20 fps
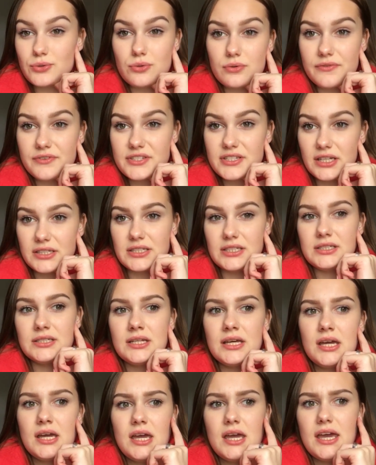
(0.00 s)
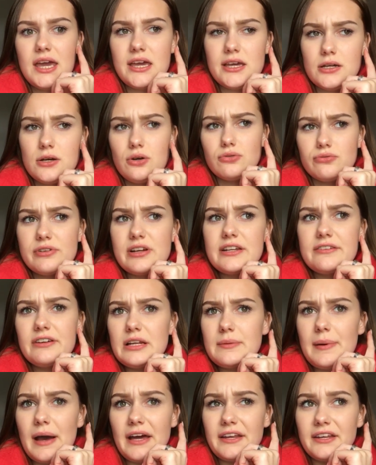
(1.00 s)
All of a sudden it got really,
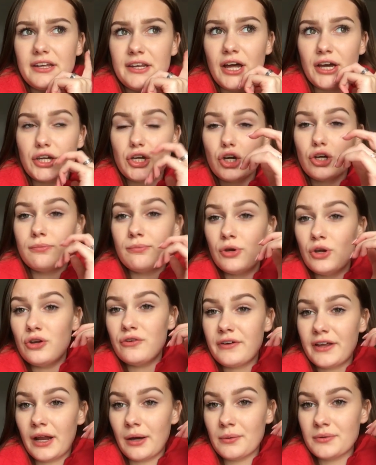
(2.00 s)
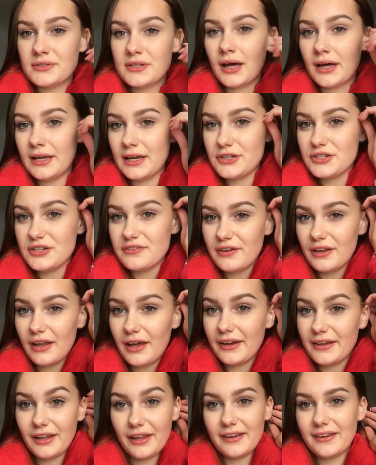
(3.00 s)
really bad, and I couldn't move, and I literally felt
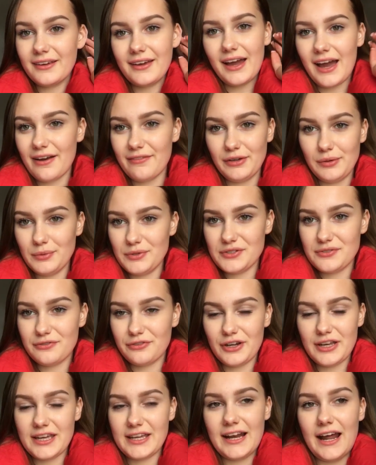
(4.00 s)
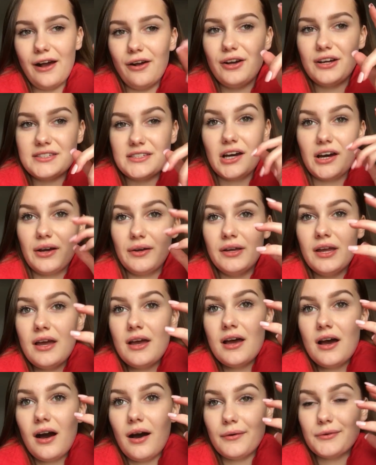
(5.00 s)
like Harry was freaking out because I
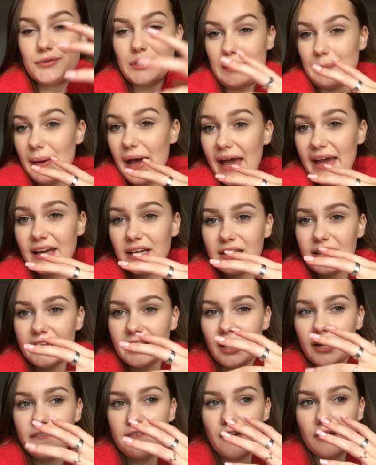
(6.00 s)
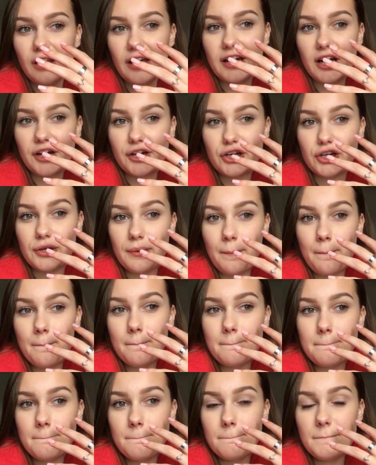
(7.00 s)
was really pale, and I felt like I couldn't
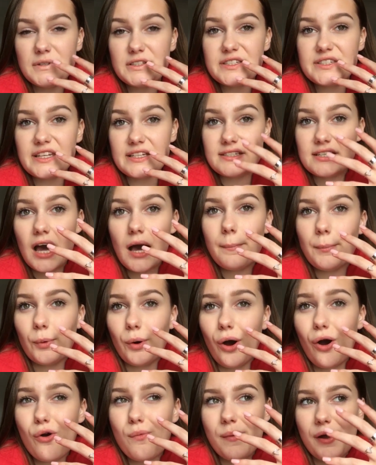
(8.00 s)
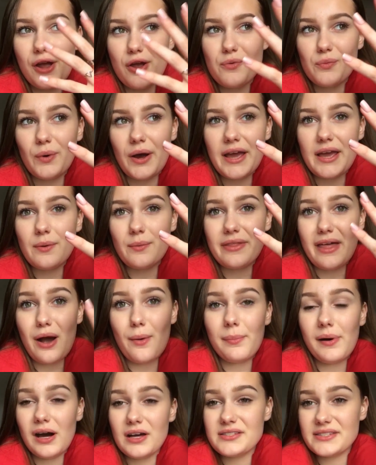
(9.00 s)
sit up or hold my own weight
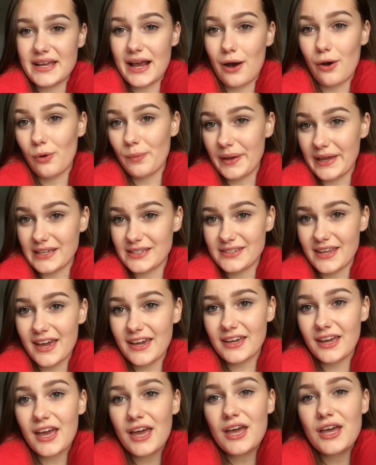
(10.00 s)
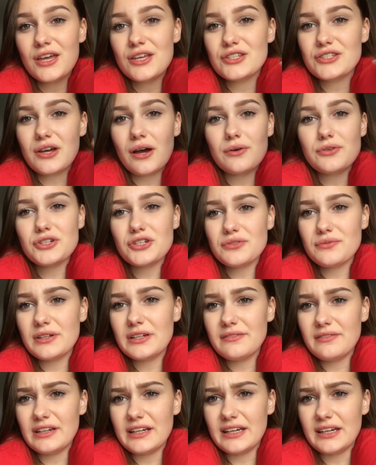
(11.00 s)
without passing out or being sick. So I was just
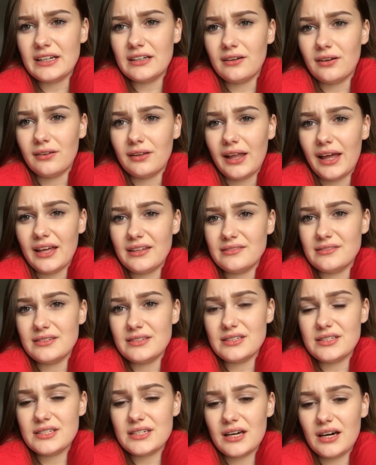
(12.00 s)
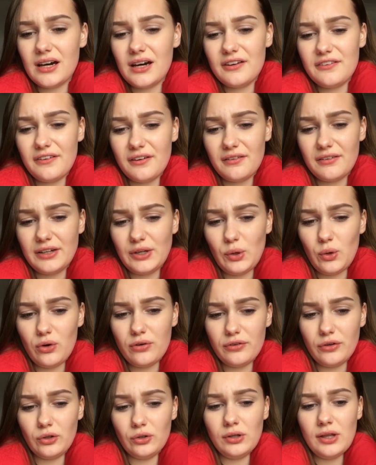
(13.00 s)
really, really ill, and I felt really
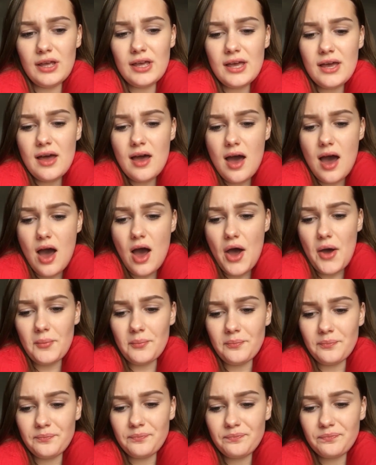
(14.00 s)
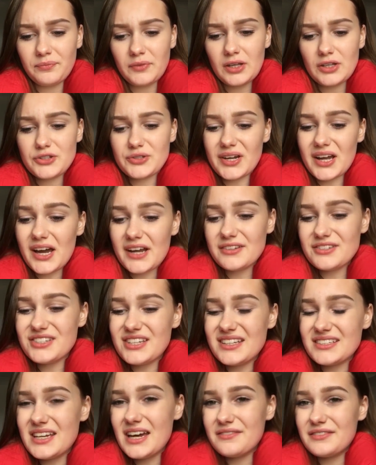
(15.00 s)
awful. So I kind of just
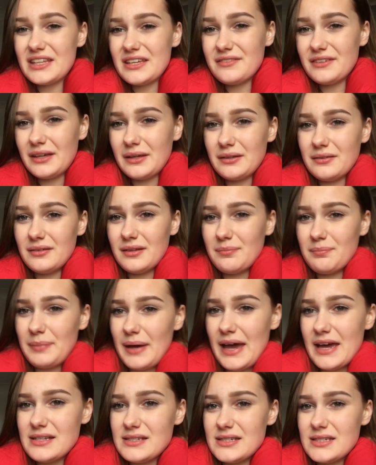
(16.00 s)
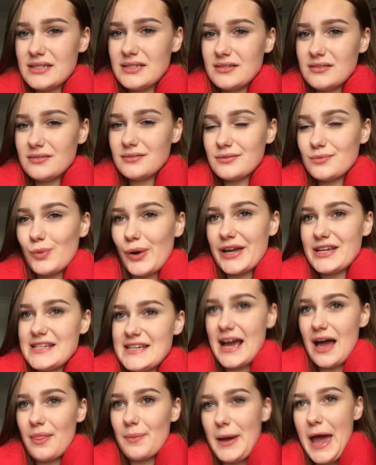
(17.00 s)
had to have the evening in bed,
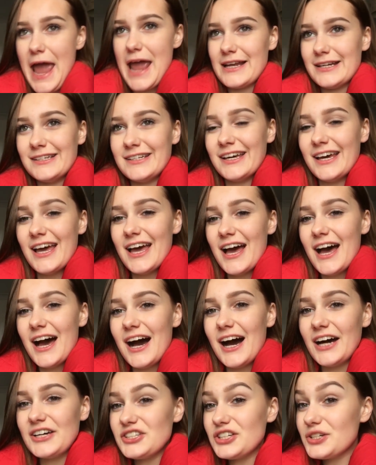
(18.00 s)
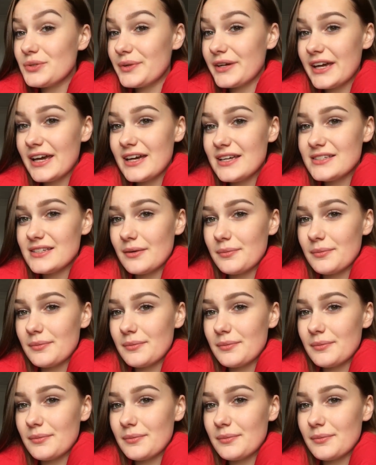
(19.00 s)
waiting out the pain. I don't know what it is.